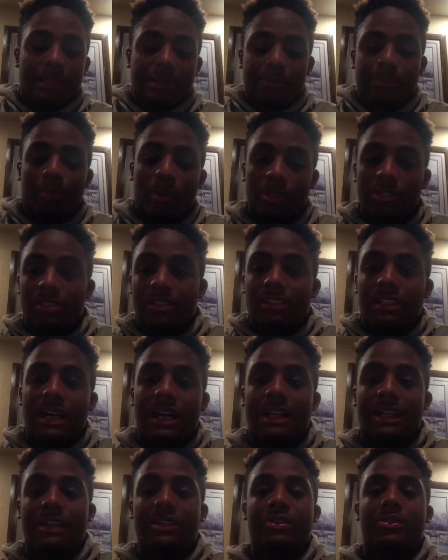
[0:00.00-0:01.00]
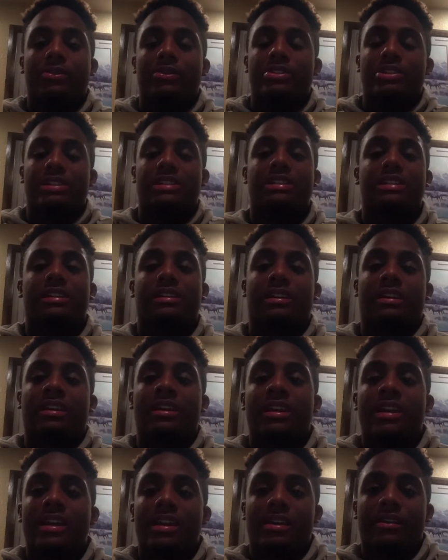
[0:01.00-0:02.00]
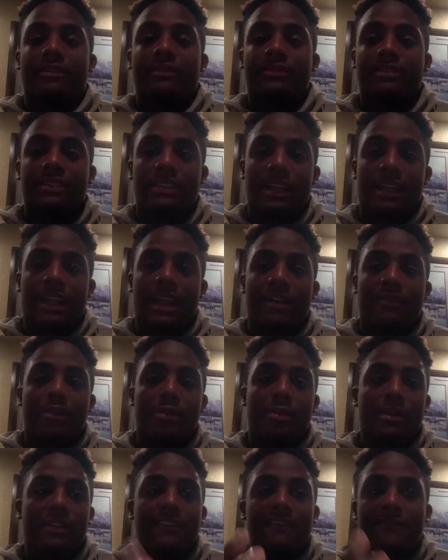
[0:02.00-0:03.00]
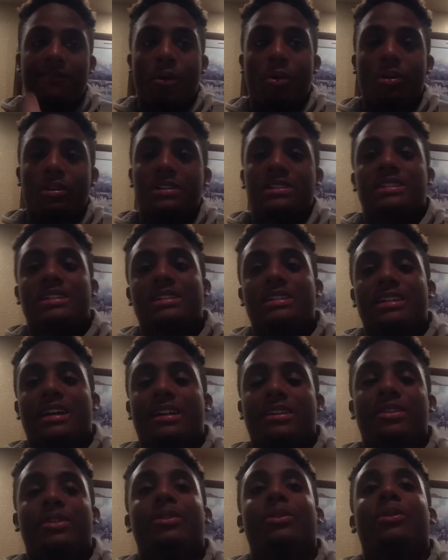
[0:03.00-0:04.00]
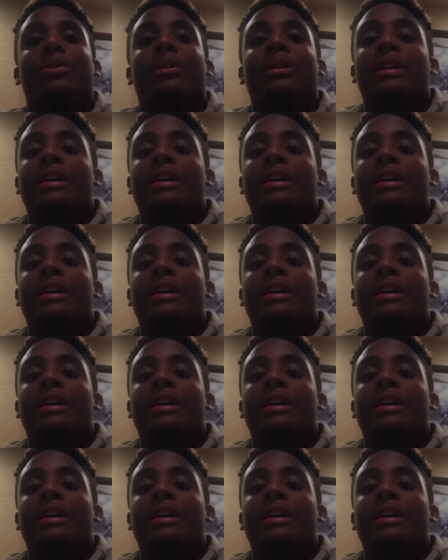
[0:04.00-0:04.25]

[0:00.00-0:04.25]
puts a lot on you just that everybody focuses on you,